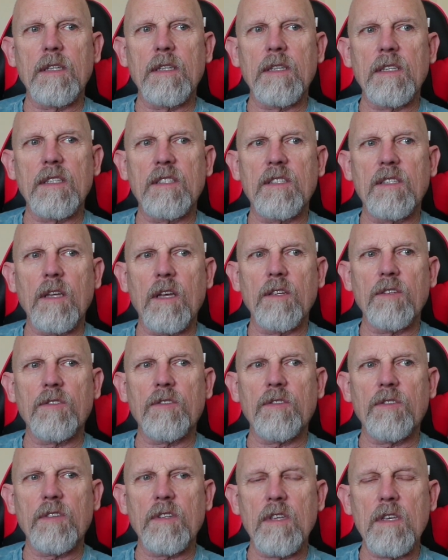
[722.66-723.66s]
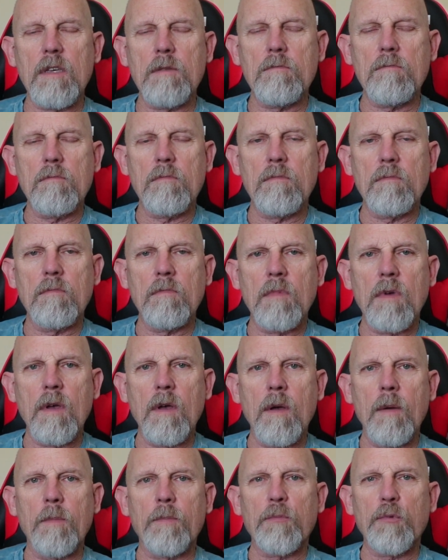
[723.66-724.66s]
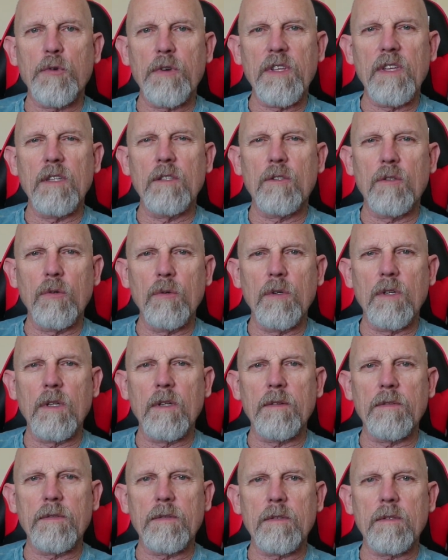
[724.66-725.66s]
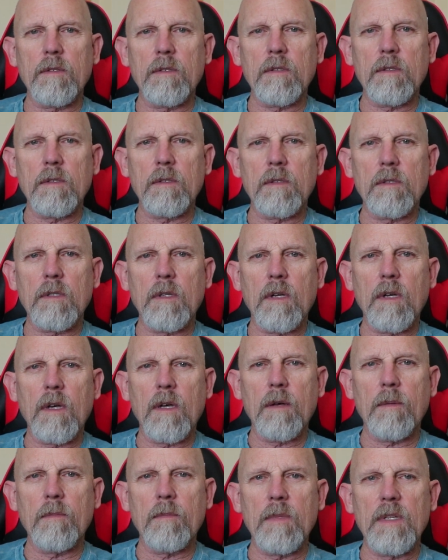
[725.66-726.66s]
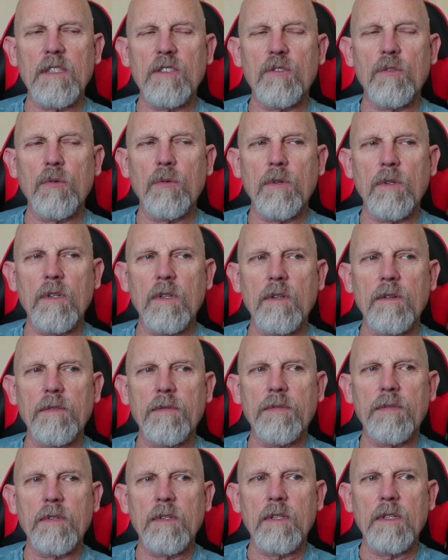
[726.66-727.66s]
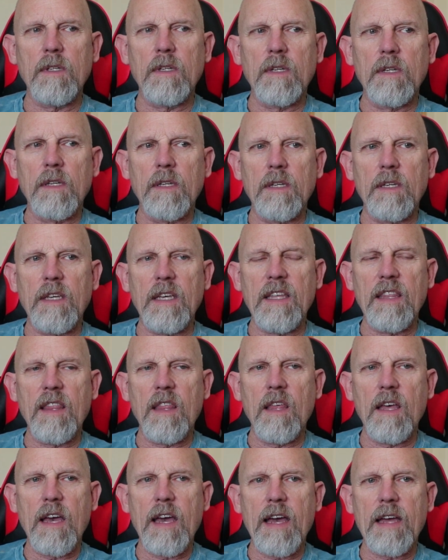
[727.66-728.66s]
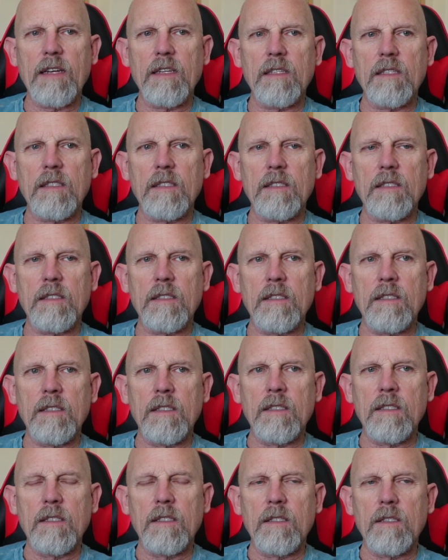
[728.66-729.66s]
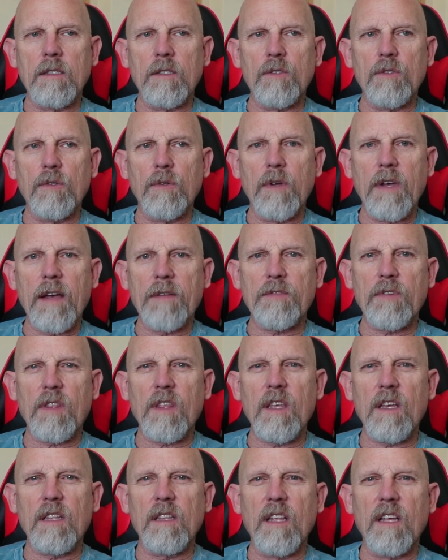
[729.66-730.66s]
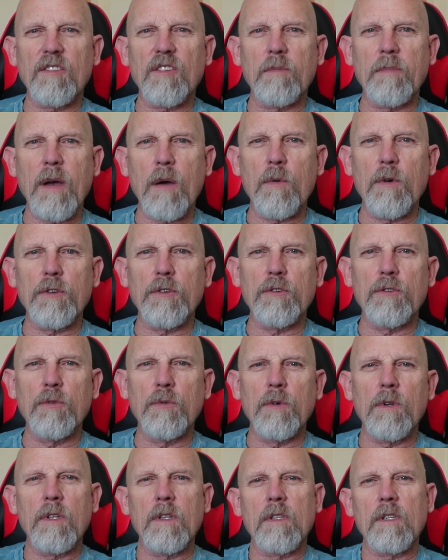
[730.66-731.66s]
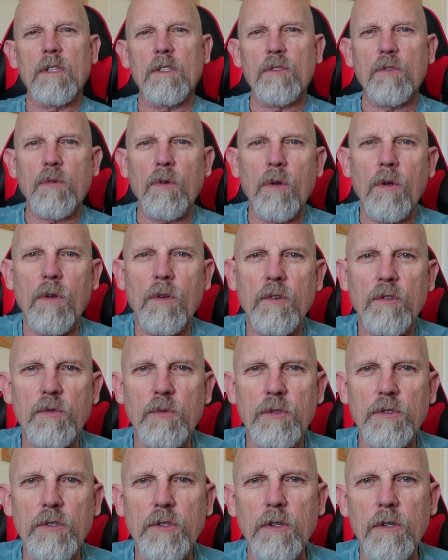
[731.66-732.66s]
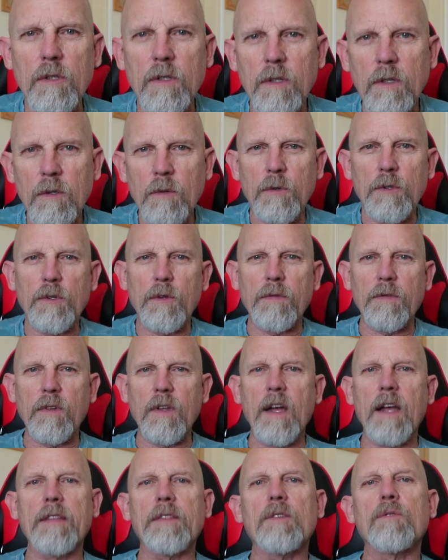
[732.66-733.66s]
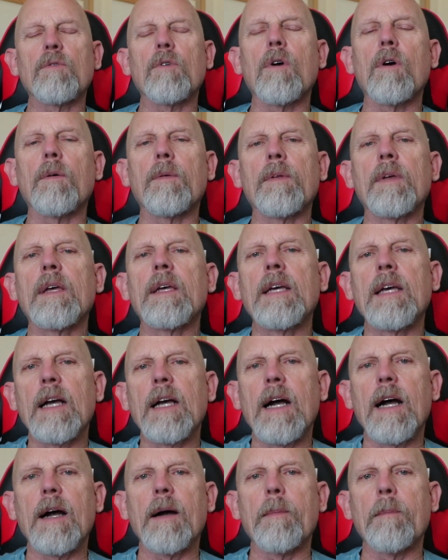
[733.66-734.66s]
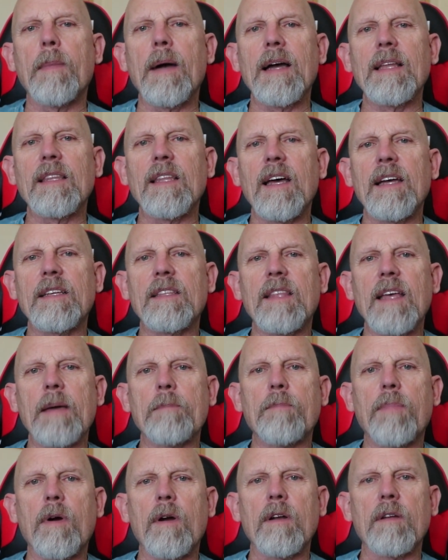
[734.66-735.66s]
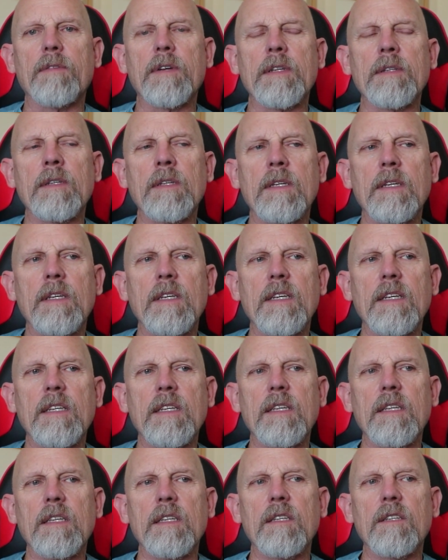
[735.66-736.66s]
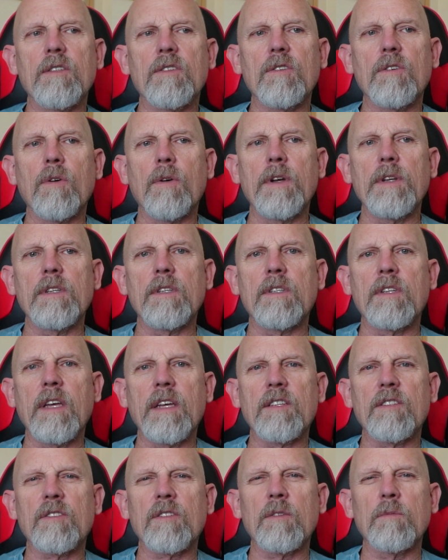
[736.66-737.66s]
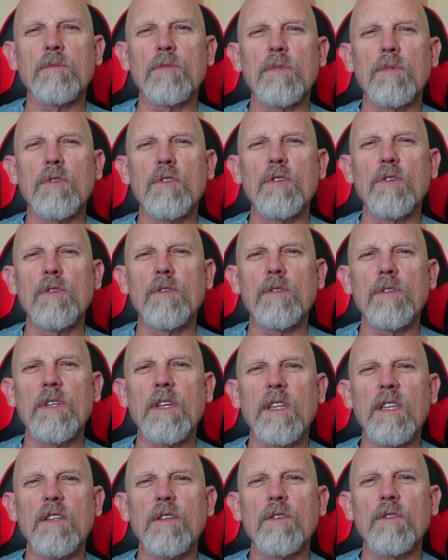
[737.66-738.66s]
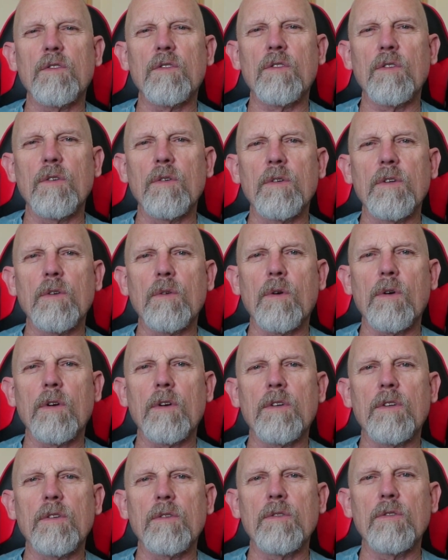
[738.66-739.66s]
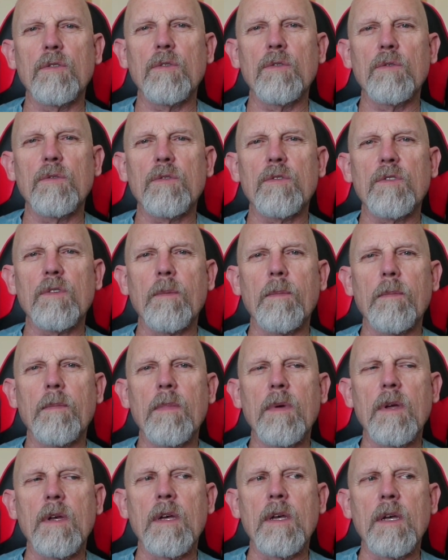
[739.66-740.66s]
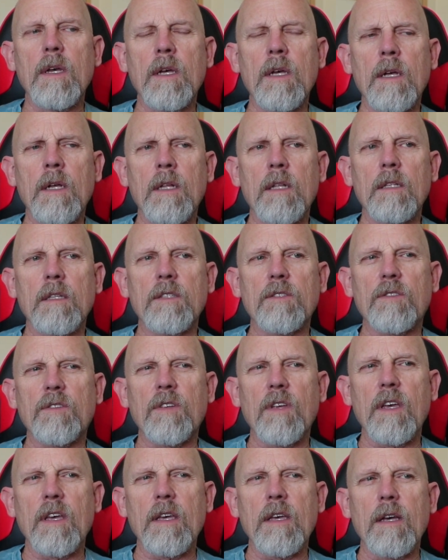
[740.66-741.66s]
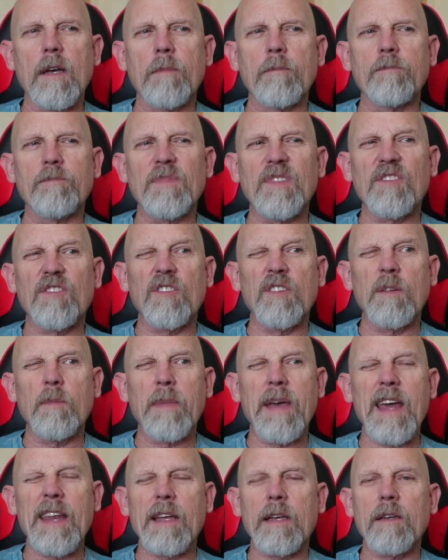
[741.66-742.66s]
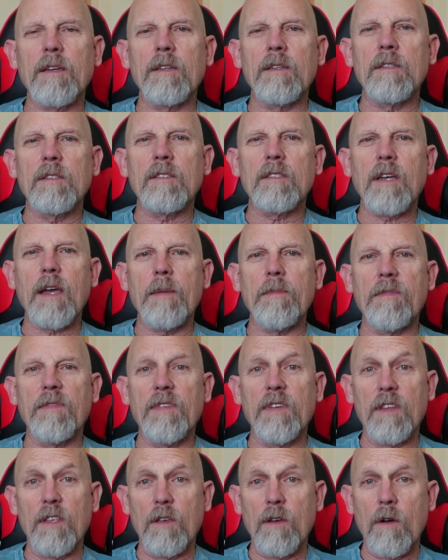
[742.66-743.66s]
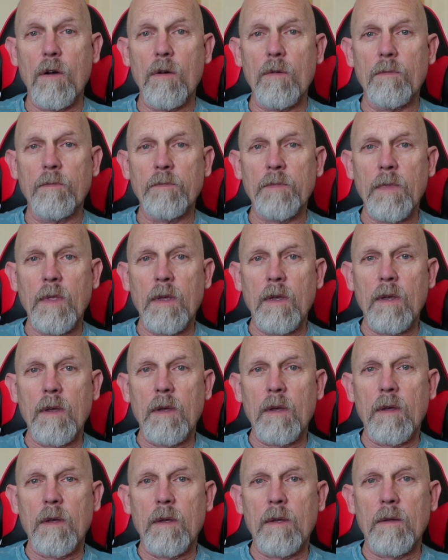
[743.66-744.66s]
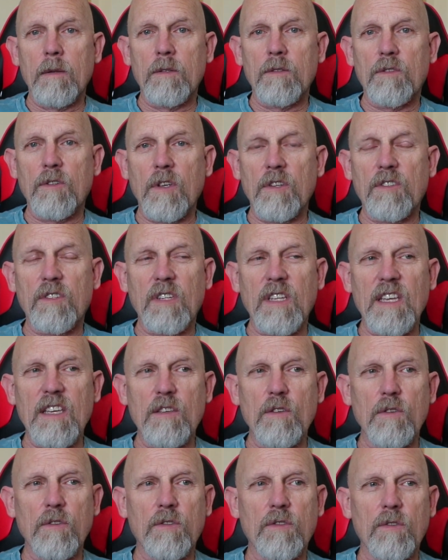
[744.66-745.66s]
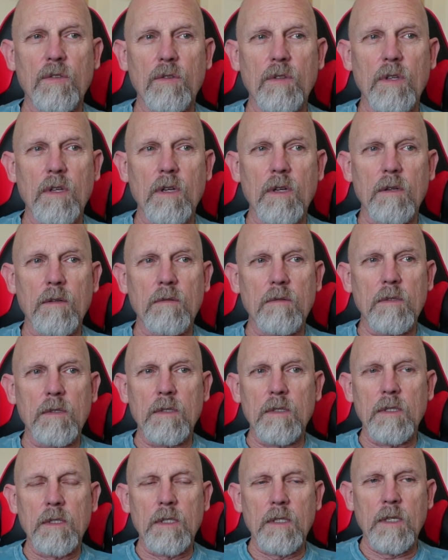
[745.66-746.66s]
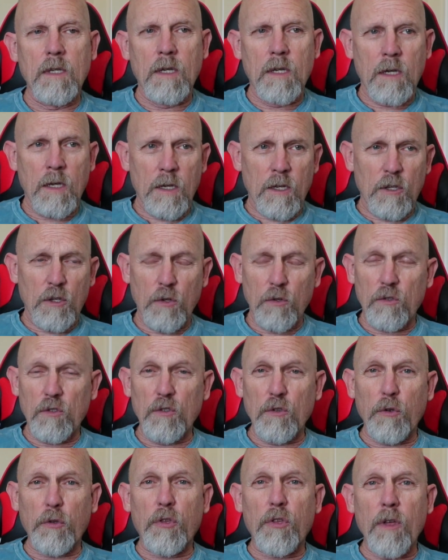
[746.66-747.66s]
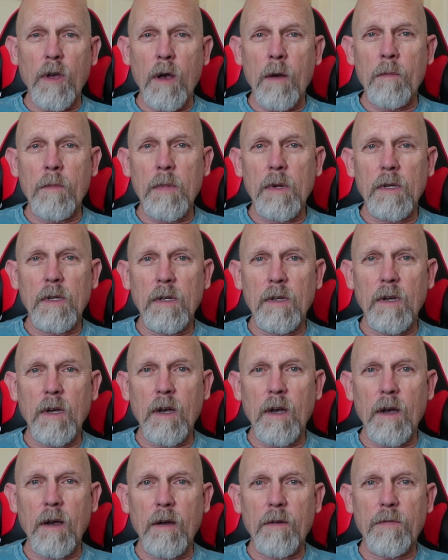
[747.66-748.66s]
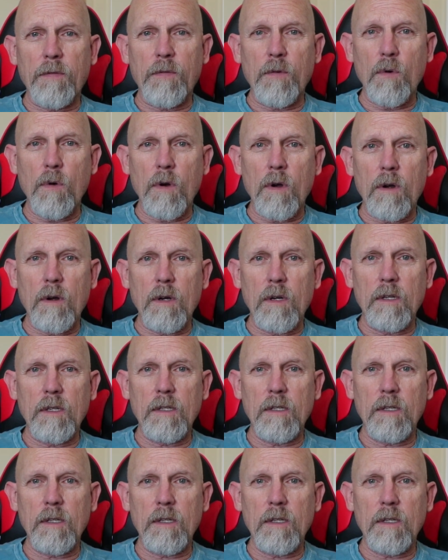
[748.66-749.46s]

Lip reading: It does seem pretty intuitive. Intuitive in that you have to think less about what you're doing on the controls when you're flying the drone. I like that part of it. It is going to take some getting used to in order to do some, let's say, cinematic type video, just to get used to using your thumb for